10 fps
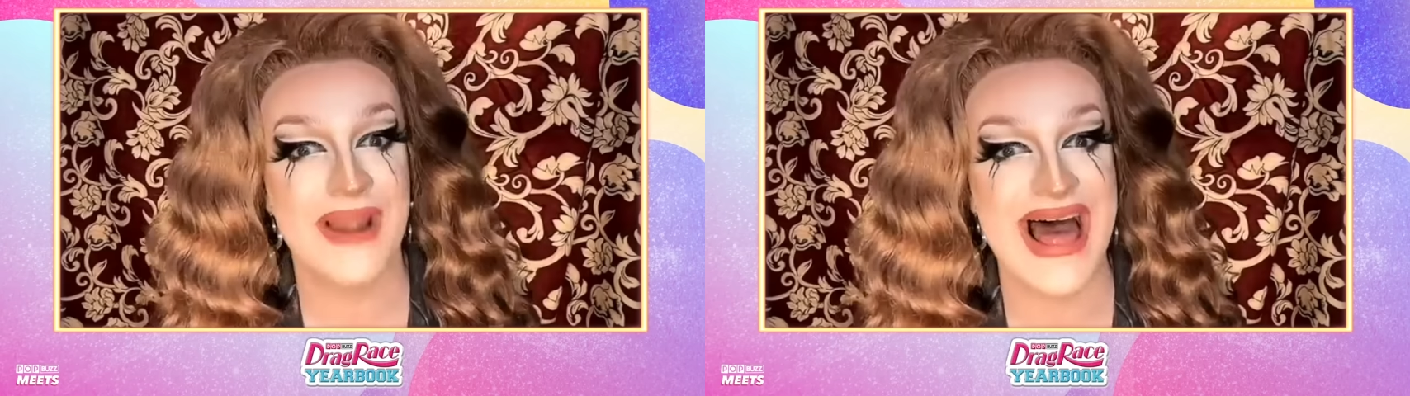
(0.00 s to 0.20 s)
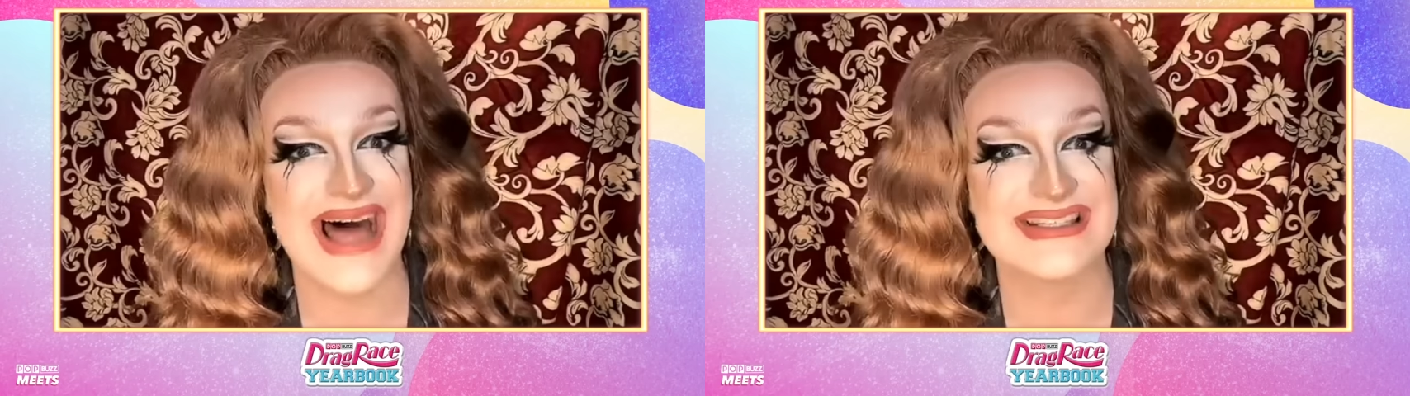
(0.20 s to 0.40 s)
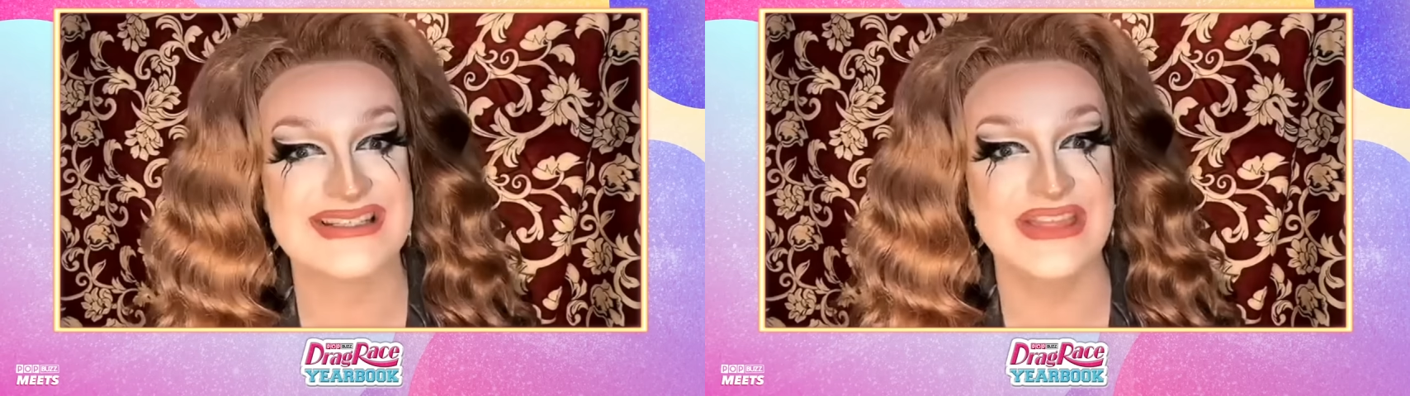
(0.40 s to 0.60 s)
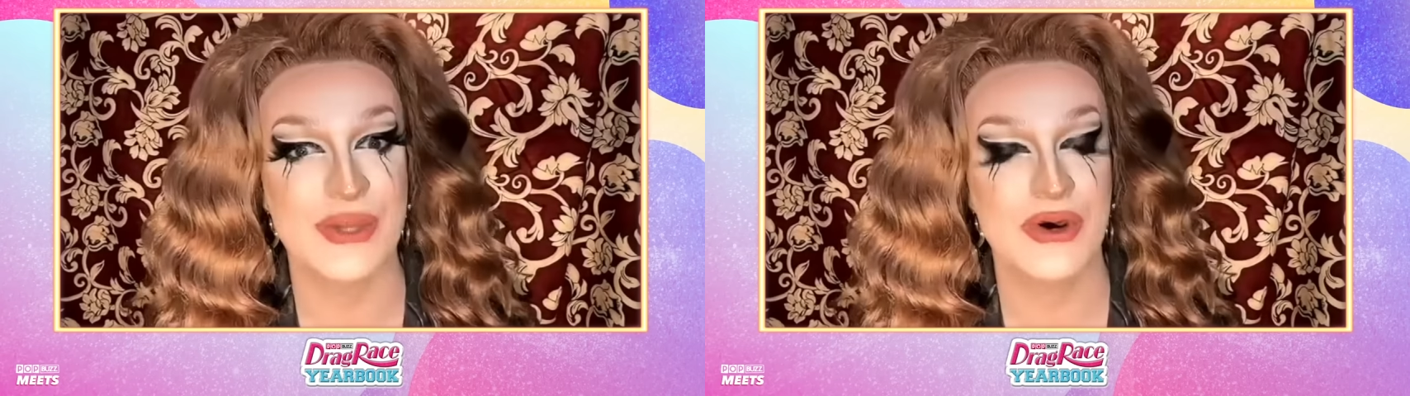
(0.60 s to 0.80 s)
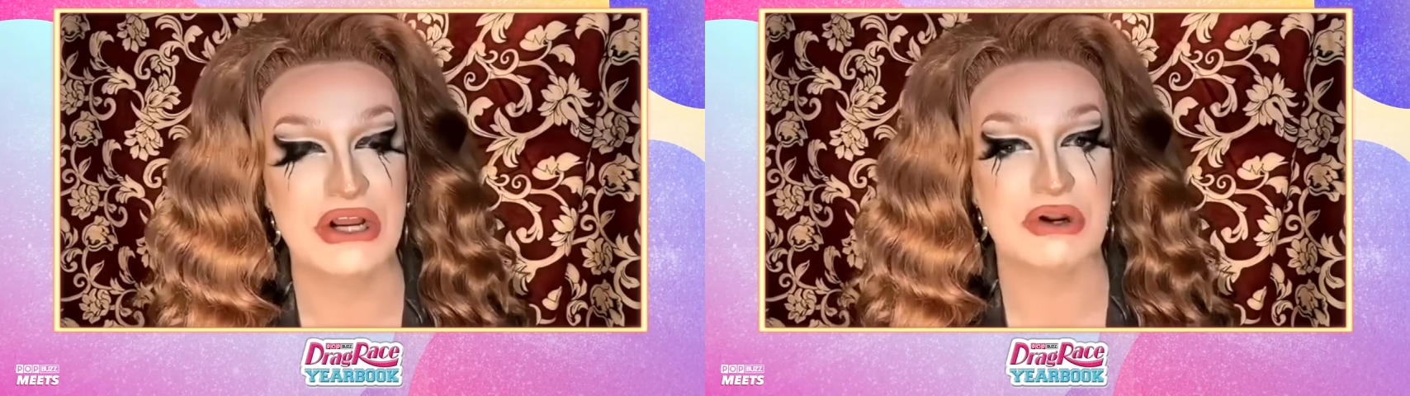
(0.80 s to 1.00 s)
my plats in
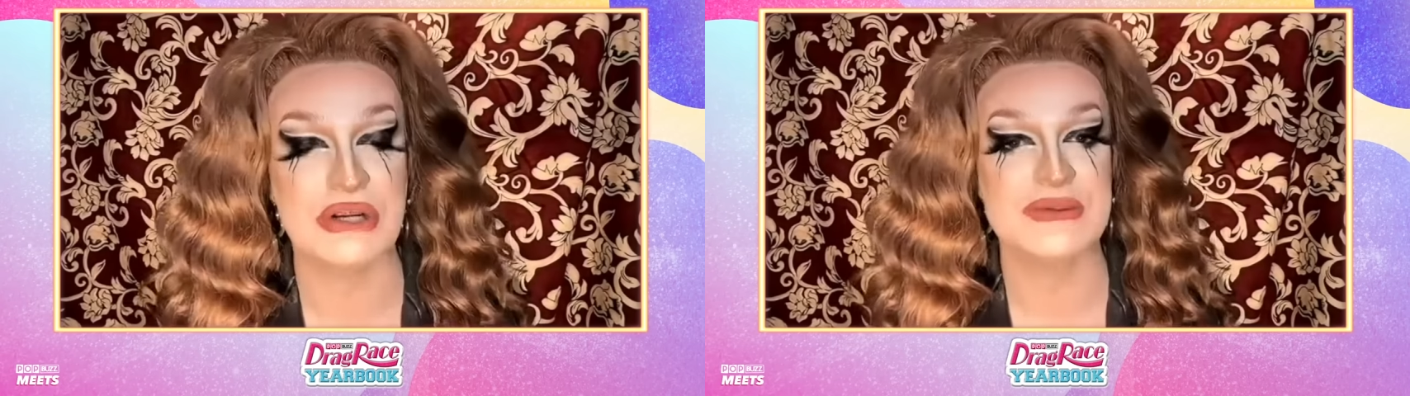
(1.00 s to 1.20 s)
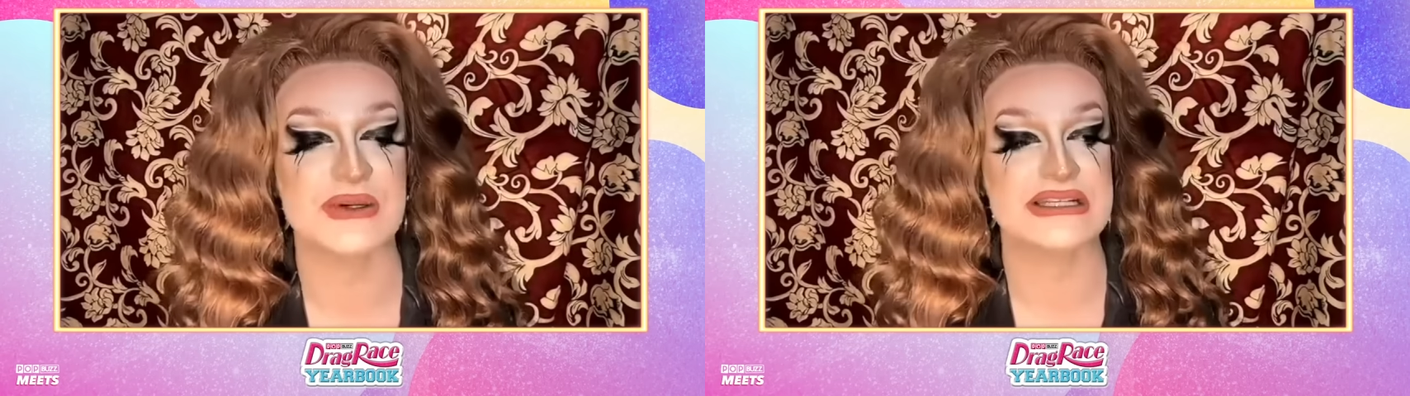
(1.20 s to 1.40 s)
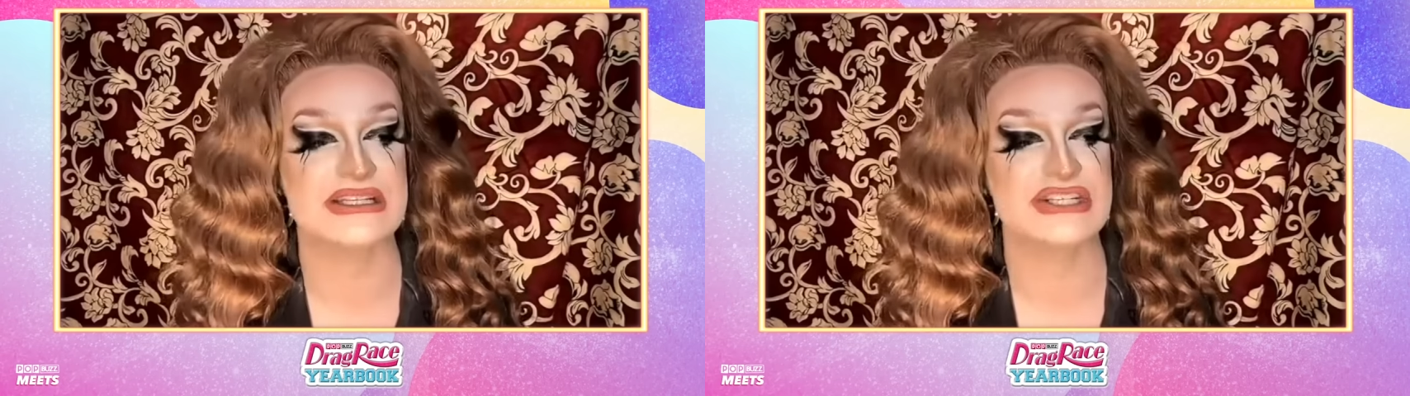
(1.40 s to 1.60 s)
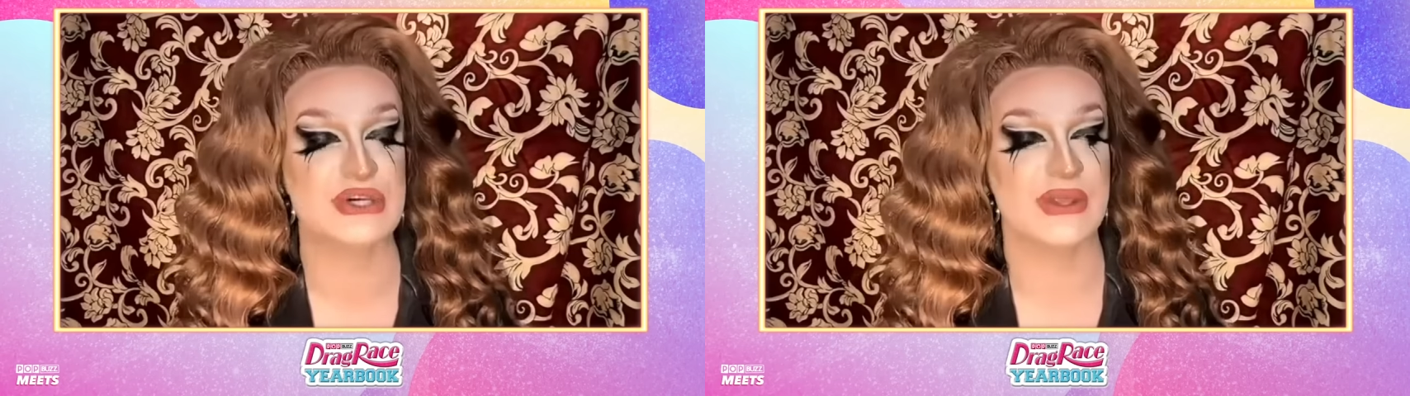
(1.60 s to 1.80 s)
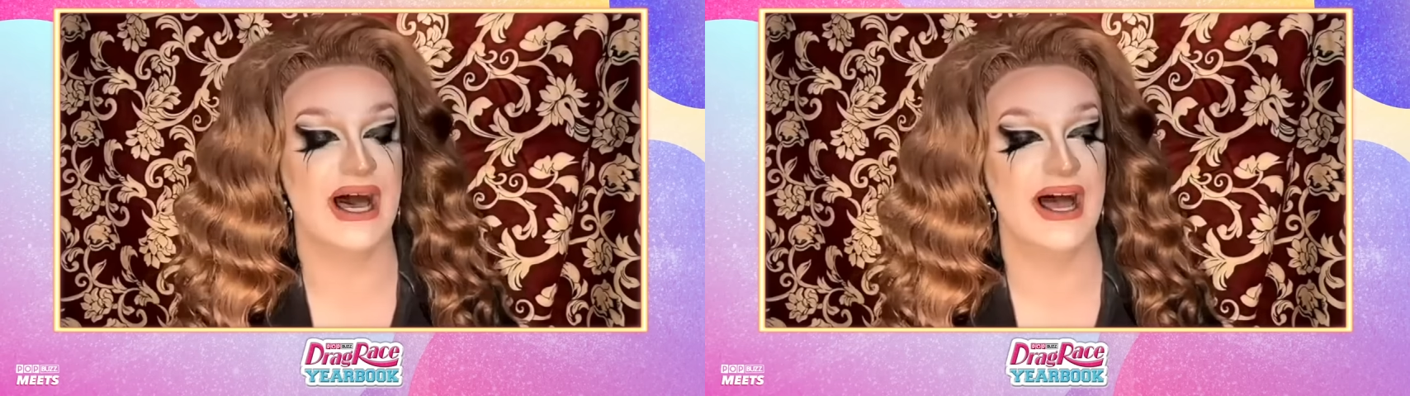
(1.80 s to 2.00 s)
the workroom, so I didn't
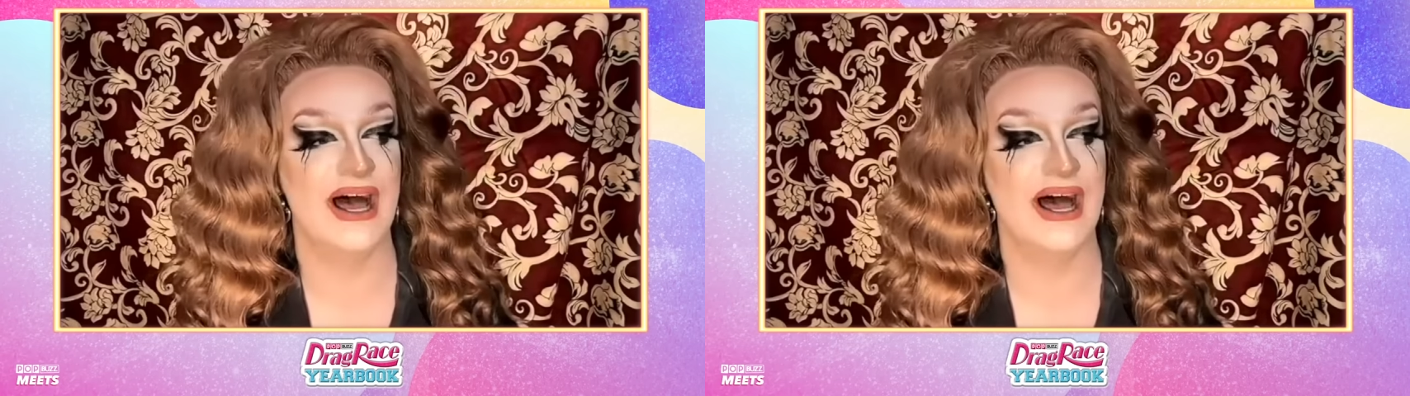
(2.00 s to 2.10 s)
do that.